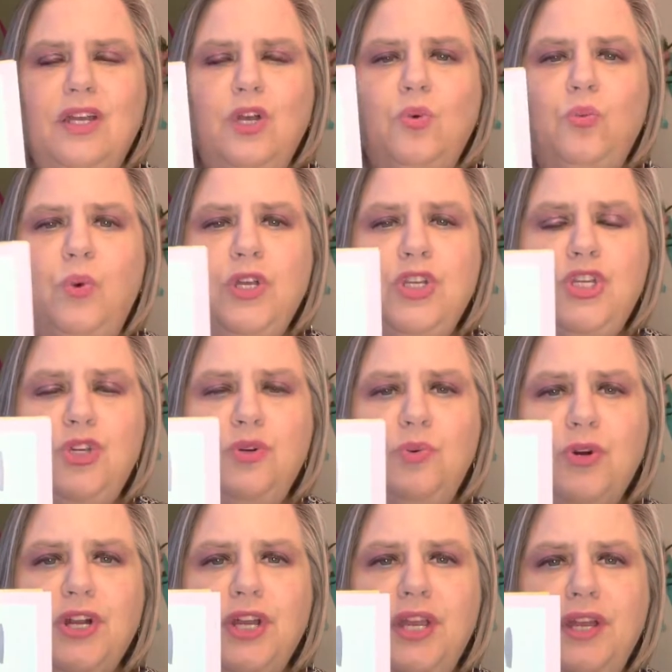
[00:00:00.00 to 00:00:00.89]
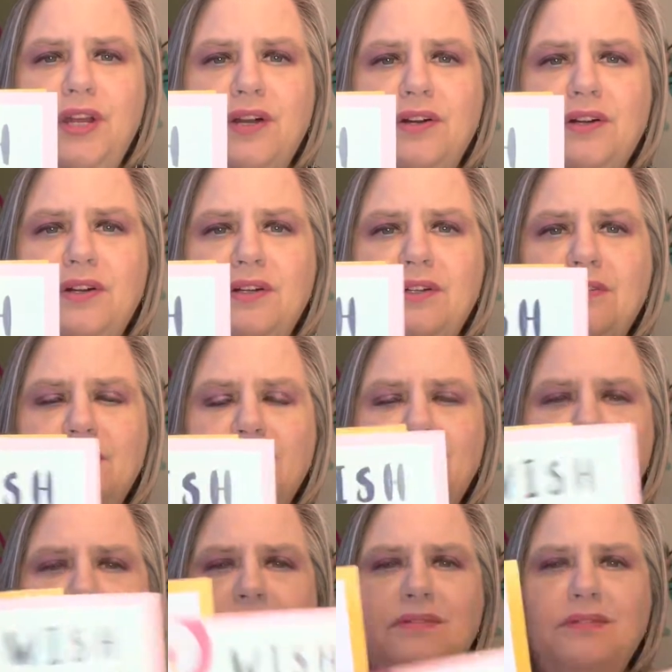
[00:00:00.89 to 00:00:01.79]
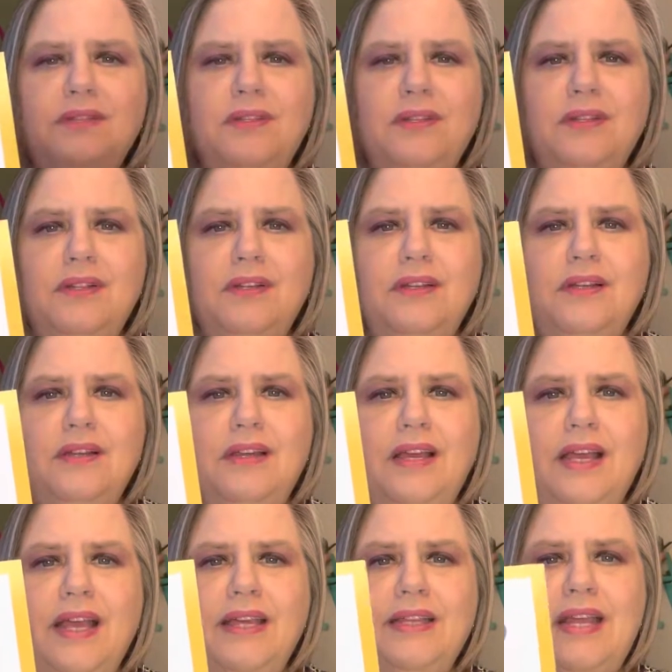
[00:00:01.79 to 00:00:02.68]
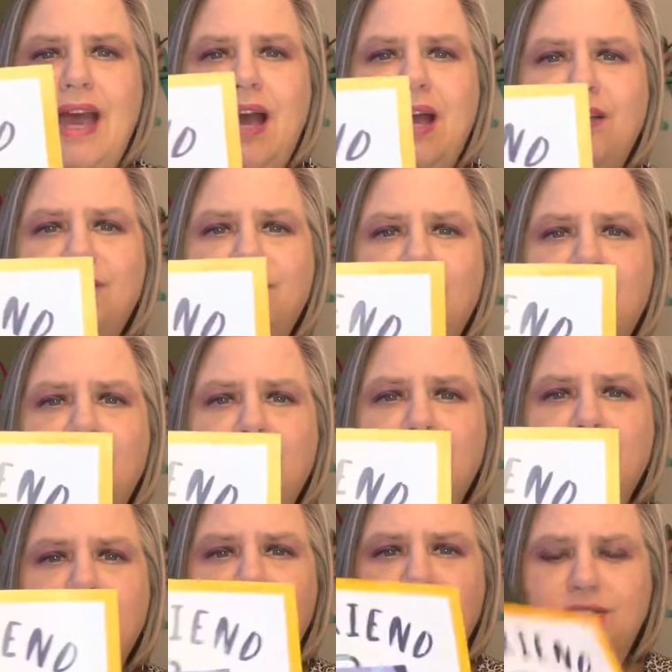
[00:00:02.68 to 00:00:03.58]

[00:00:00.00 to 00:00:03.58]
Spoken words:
Wish you were here. And hi, friend.